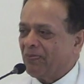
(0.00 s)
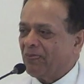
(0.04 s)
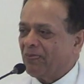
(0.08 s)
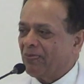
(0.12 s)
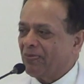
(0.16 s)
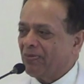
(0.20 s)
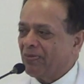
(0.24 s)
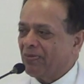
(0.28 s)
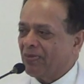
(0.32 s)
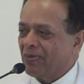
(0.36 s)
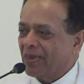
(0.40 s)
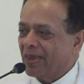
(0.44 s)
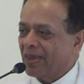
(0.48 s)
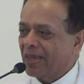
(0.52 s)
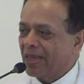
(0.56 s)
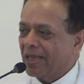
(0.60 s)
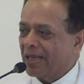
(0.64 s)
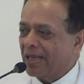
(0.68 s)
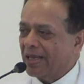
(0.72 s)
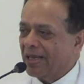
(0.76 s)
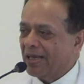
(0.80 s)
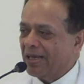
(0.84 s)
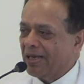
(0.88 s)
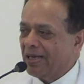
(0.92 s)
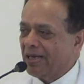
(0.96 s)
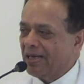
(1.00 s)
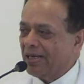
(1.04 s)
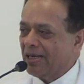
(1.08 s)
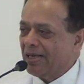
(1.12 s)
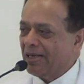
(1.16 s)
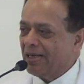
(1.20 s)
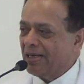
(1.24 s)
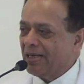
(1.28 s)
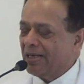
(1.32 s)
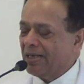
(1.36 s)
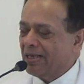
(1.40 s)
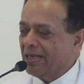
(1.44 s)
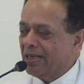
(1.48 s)

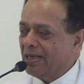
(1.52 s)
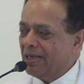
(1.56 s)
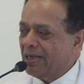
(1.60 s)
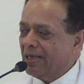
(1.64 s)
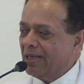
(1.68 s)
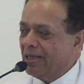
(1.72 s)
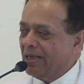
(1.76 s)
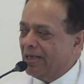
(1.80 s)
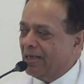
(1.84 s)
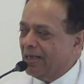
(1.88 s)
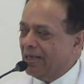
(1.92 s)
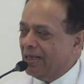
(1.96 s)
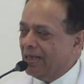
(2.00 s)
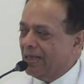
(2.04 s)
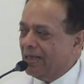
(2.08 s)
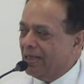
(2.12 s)
No one is speaking in this clip.